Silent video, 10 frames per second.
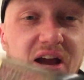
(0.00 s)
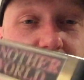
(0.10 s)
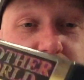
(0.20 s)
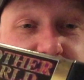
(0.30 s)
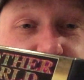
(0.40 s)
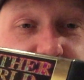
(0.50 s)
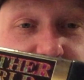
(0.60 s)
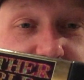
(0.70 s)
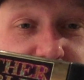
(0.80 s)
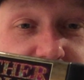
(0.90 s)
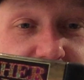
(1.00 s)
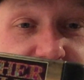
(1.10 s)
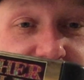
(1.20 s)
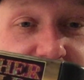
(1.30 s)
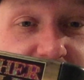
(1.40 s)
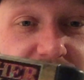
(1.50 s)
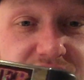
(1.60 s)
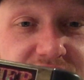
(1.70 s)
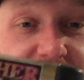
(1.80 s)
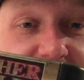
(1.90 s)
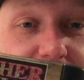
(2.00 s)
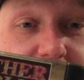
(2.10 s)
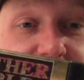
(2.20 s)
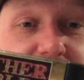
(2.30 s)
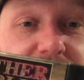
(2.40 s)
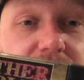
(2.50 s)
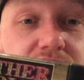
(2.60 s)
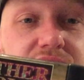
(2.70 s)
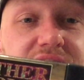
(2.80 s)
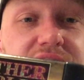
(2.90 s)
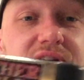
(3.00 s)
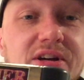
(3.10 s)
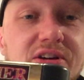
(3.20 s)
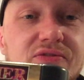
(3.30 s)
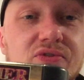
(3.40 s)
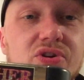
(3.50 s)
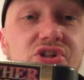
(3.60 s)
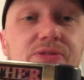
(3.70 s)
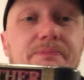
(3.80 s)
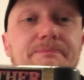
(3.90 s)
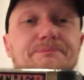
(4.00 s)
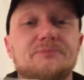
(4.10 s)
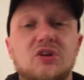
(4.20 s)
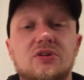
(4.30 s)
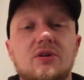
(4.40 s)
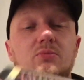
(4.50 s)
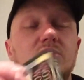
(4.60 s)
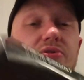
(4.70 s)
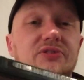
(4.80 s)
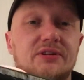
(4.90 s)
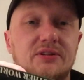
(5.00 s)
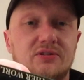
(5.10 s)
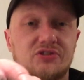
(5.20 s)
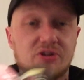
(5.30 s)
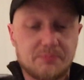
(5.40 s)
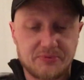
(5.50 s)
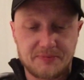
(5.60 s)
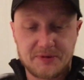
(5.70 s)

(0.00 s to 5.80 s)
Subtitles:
I'll show you the front. It has the Mega Drive logo here, Virgin, Another World, and on top.